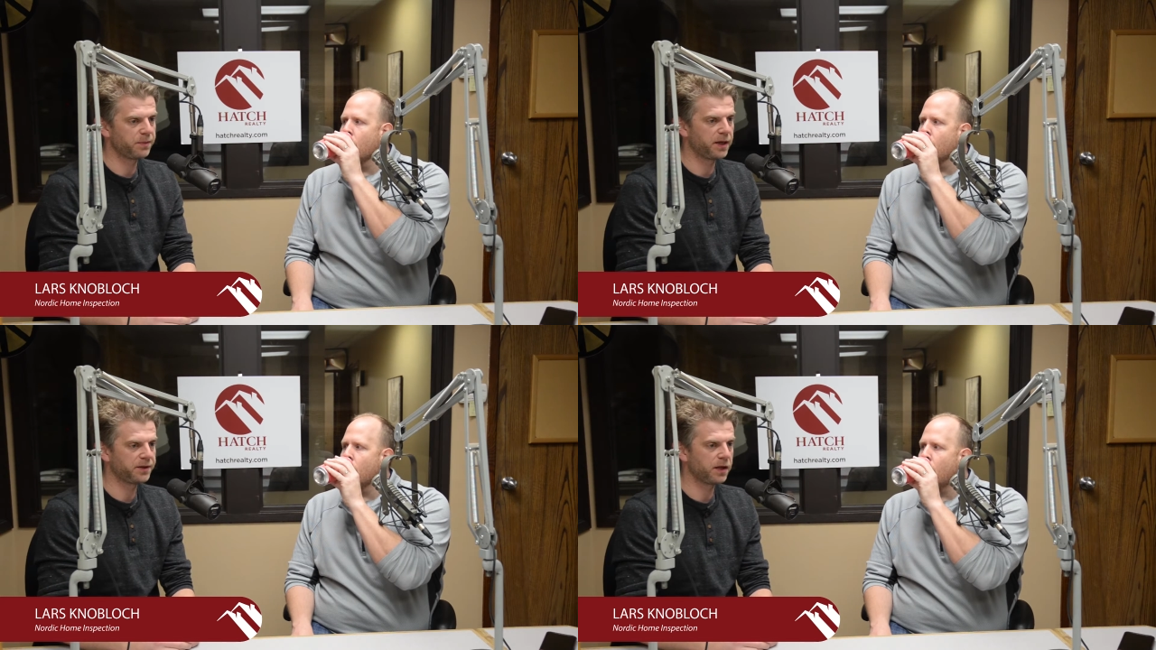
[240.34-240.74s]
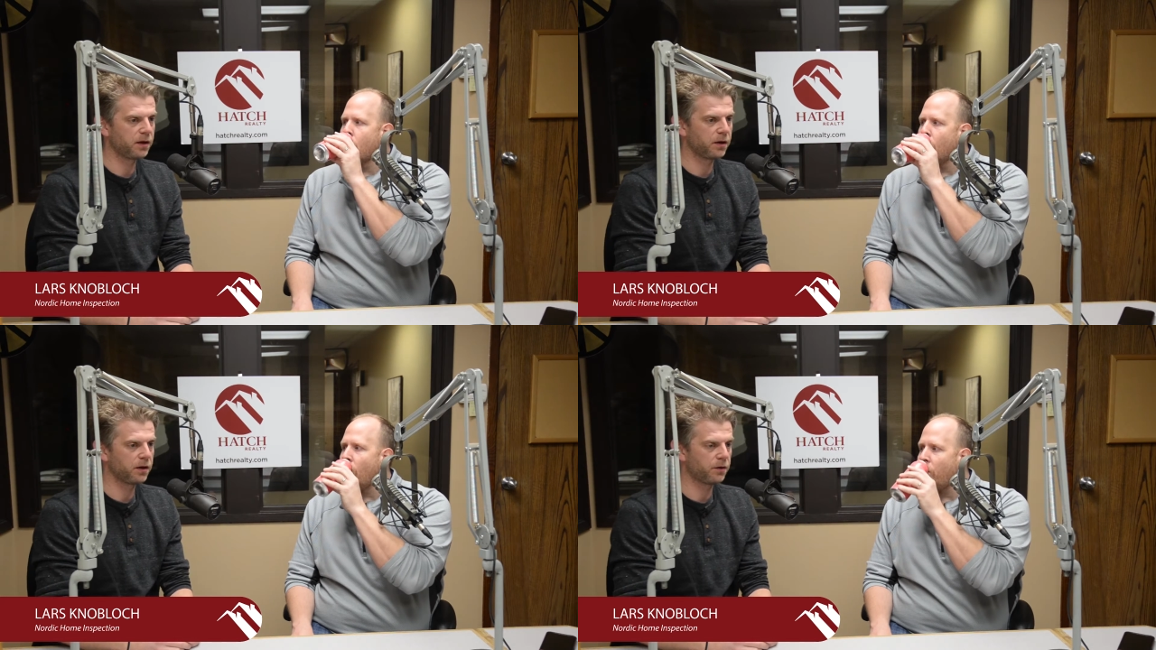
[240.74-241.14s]

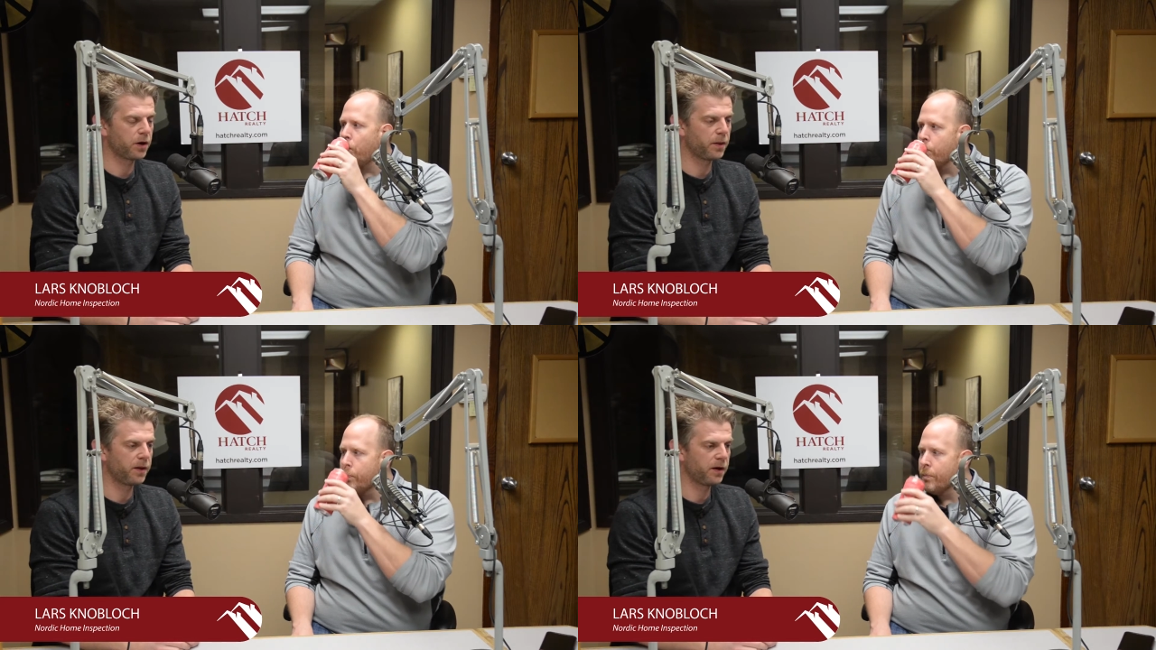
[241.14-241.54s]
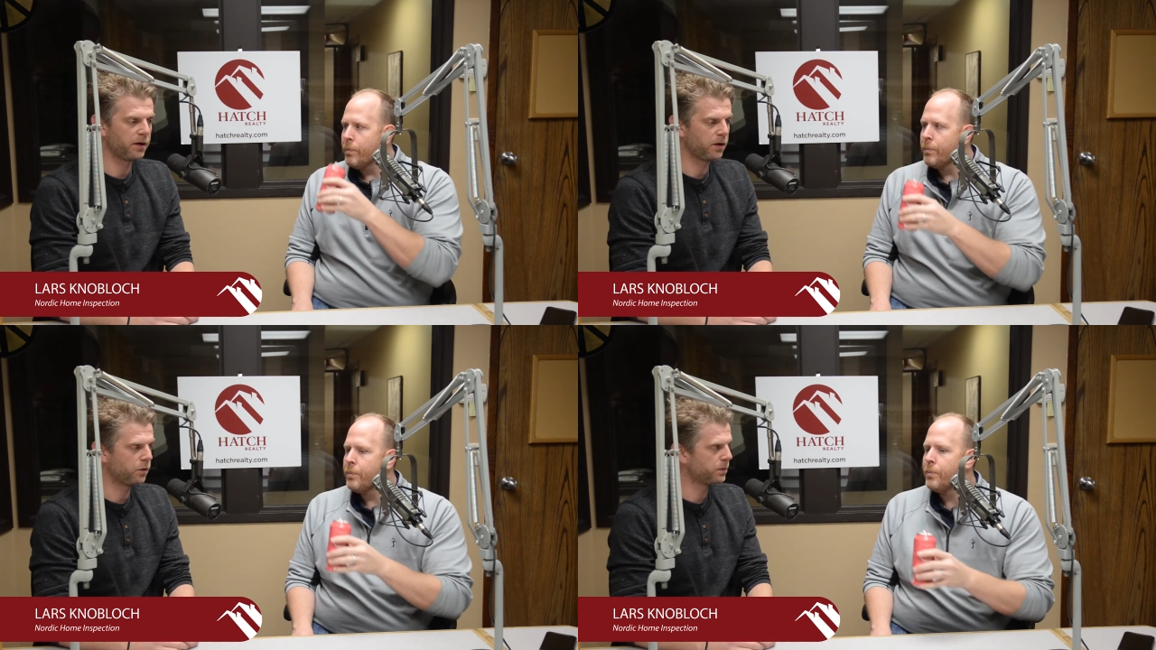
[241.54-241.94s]
Speaker 1: melting around
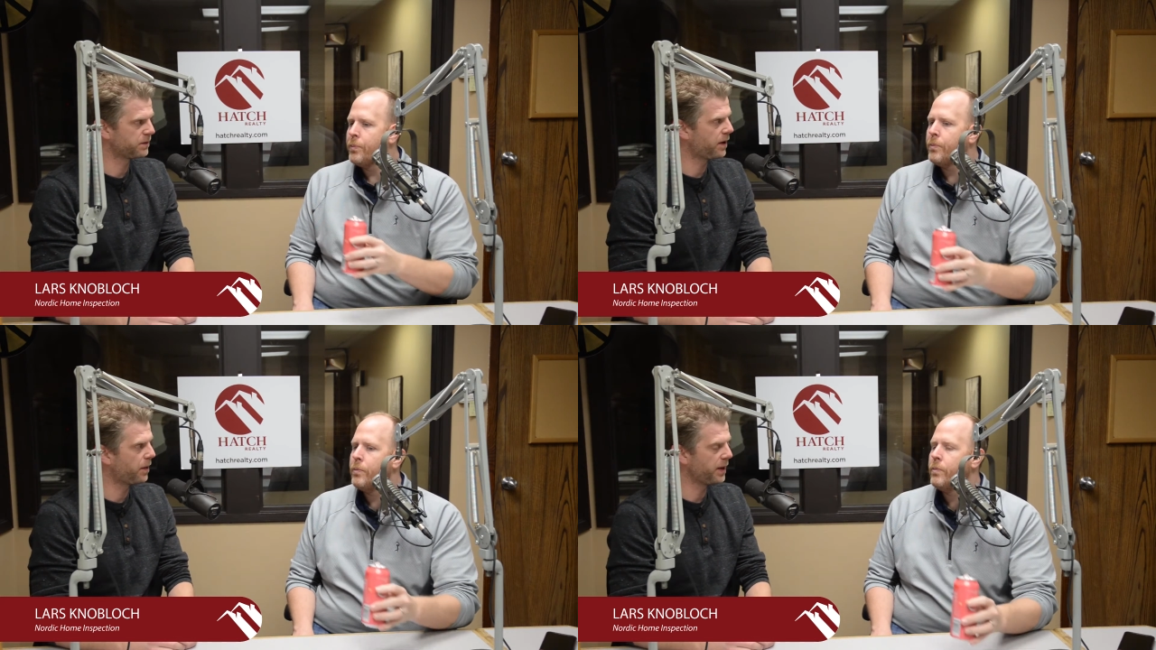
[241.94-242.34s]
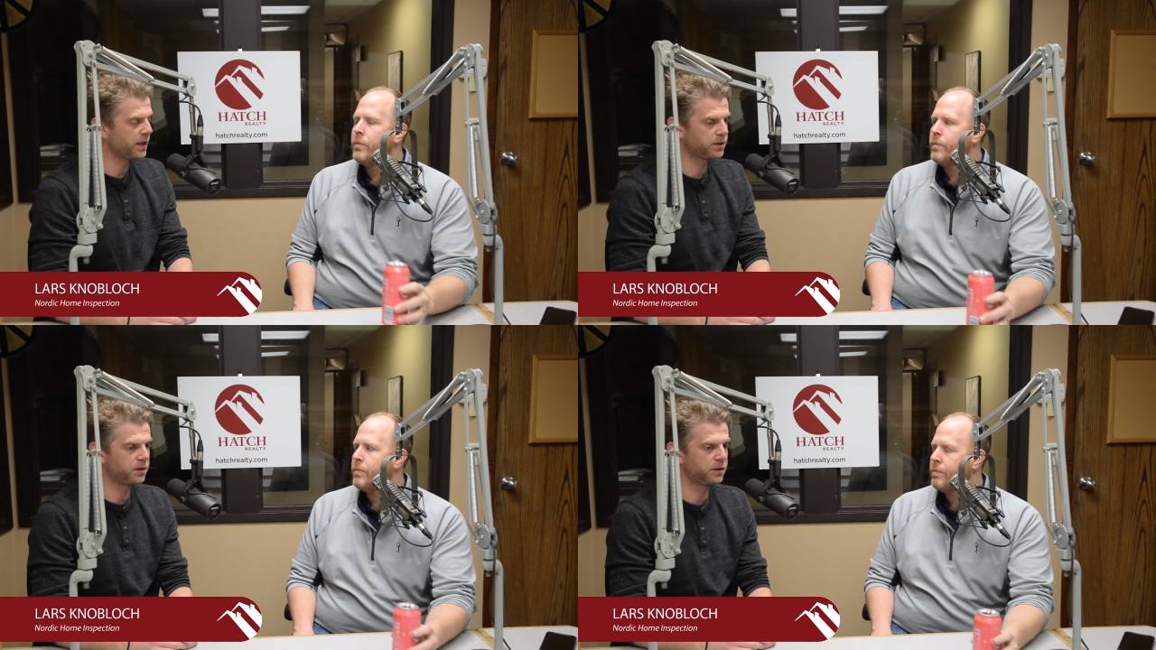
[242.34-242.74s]
the home's
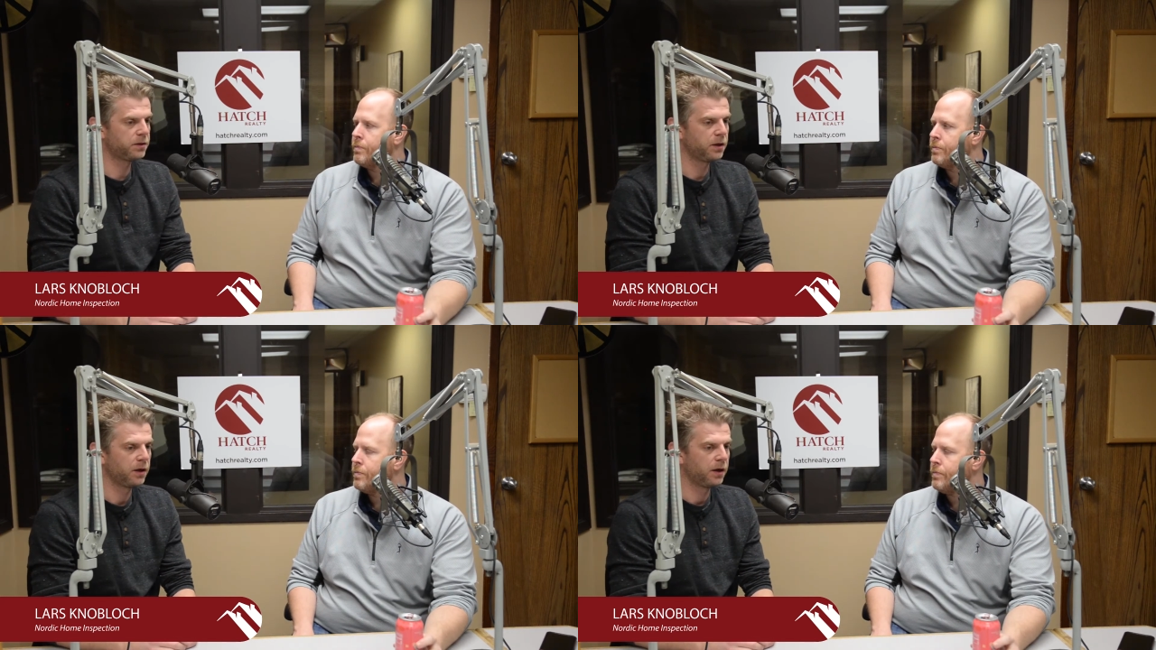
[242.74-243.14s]
foundation.